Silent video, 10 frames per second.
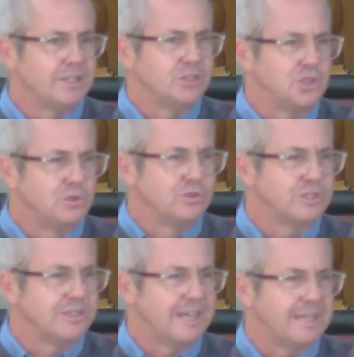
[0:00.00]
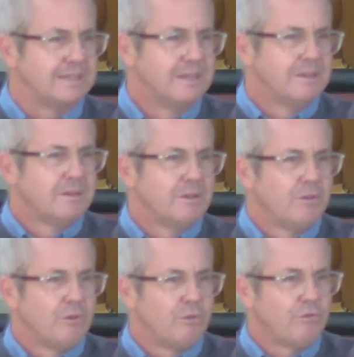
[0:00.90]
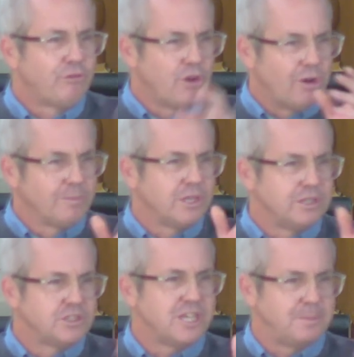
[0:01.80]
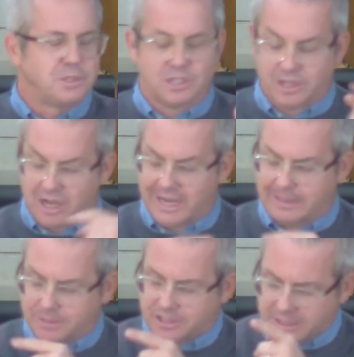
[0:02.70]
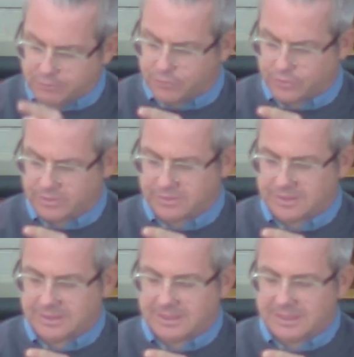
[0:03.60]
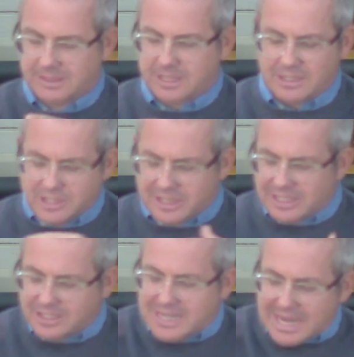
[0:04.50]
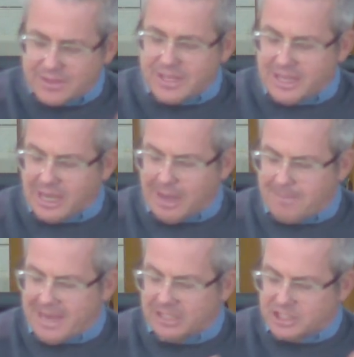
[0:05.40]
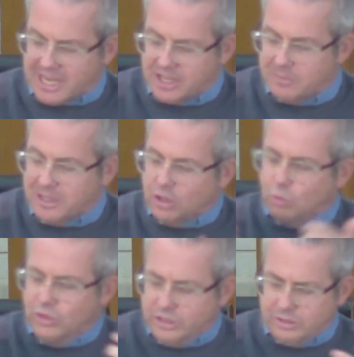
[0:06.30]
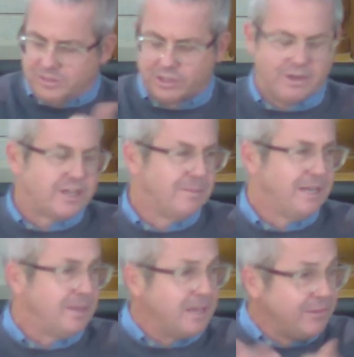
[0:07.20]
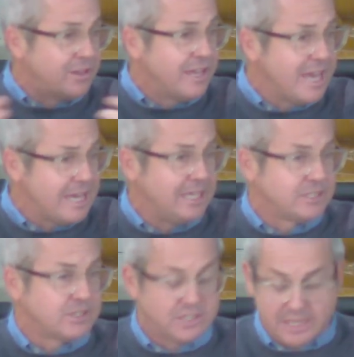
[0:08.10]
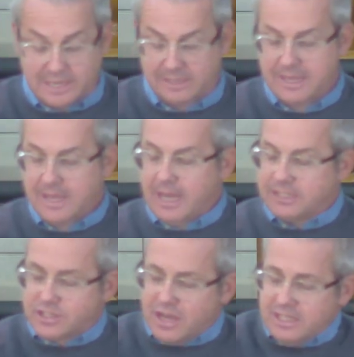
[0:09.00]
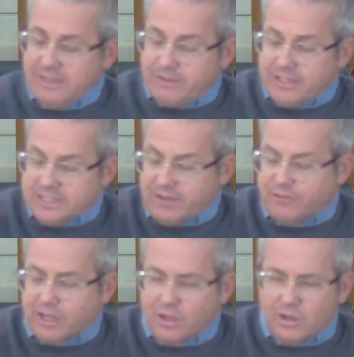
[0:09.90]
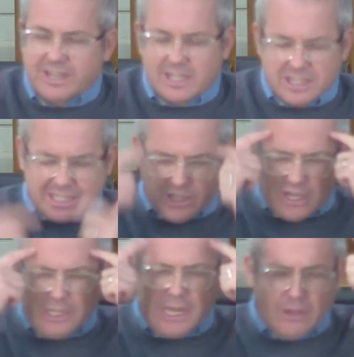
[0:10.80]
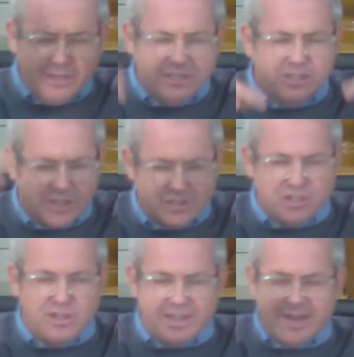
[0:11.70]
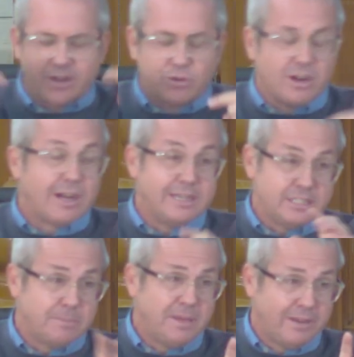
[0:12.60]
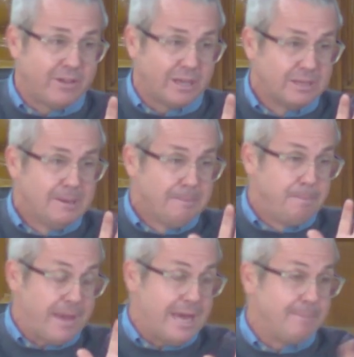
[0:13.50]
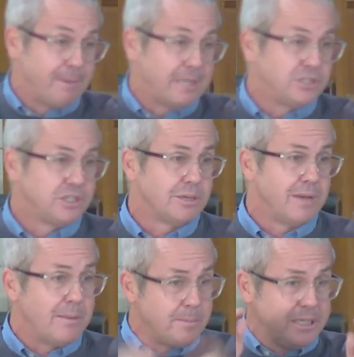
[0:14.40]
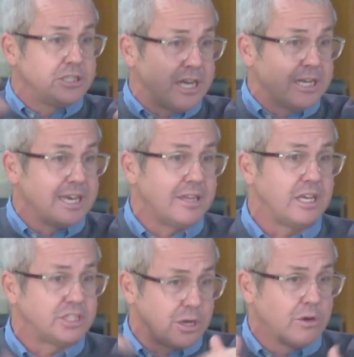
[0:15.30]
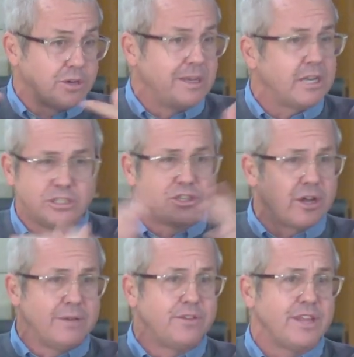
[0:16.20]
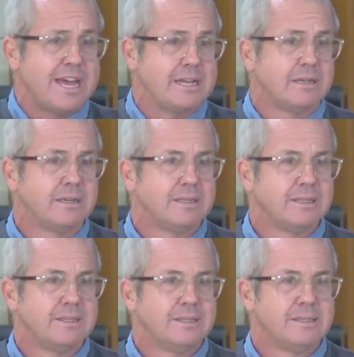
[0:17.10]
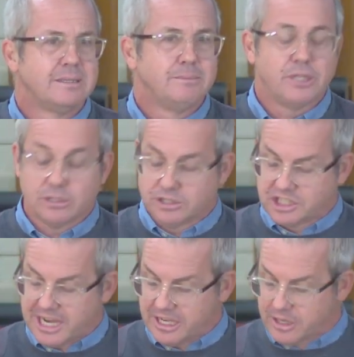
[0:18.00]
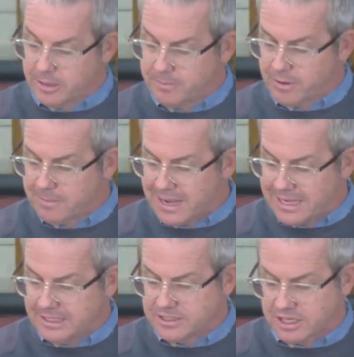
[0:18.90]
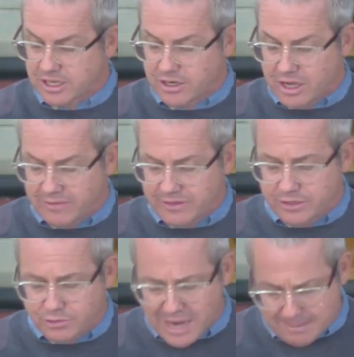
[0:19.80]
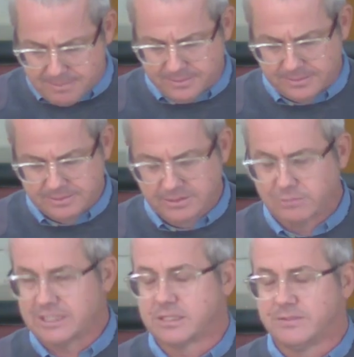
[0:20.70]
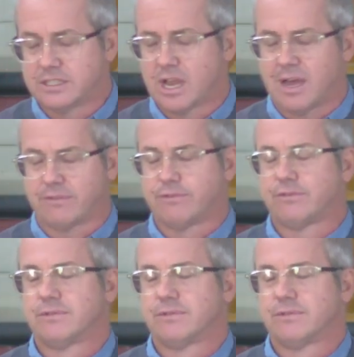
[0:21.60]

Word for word: and children that from conception I am sinful. Uh, so there's nothing about Jacob in the womb to recommend him. Even there, he's a sinner. It's not even as if the Lord goes, actually, I know he's going to turn out all right. He's a bit of a bad bunch at the moment, but he's going to get there, so I'll commit. No, it's not even that. Because Jacob remains a conniving grub the rest of his life.